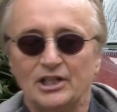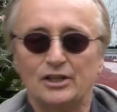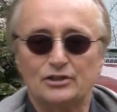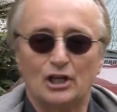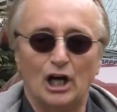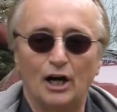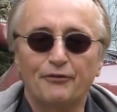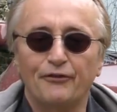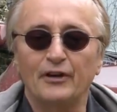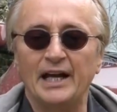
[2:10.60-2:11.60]
Years ago, a
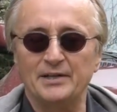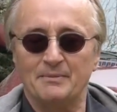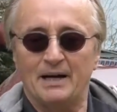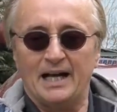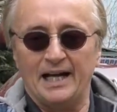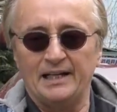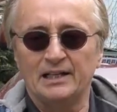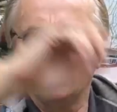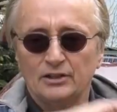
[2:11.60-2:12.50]
friend of mine